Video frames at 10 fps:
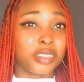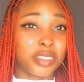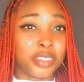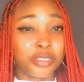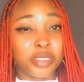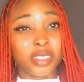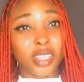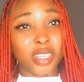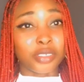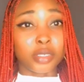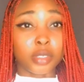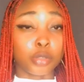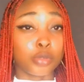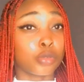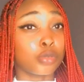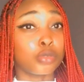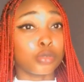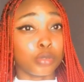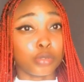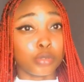this, trading that, you're going to
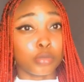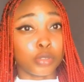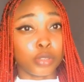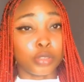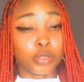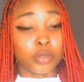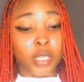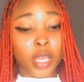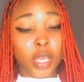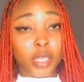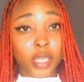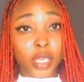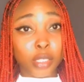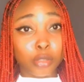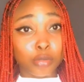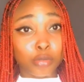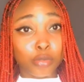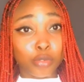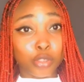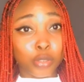lose your money. Just get to know
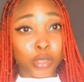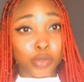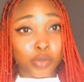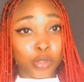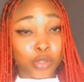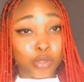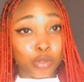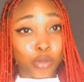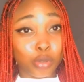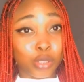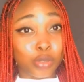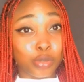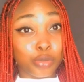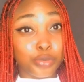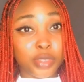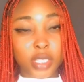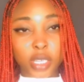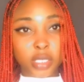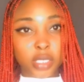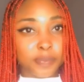what you are doing, study, do research,
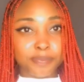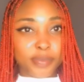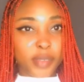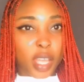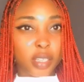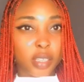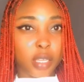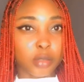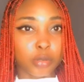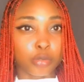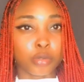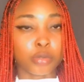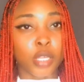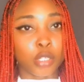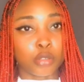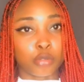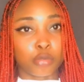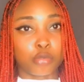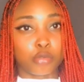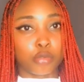and that's all. That's good to
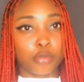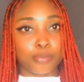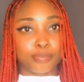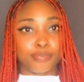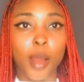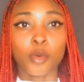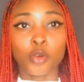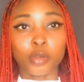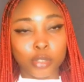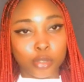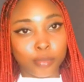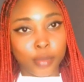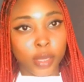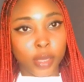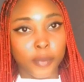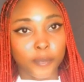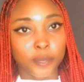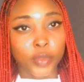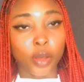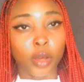go. I'm going to make
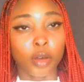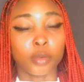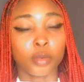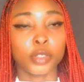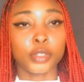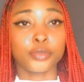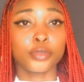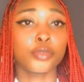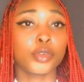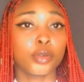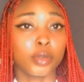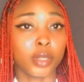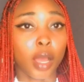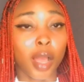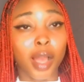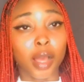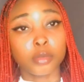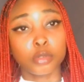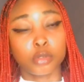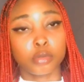a full video on how to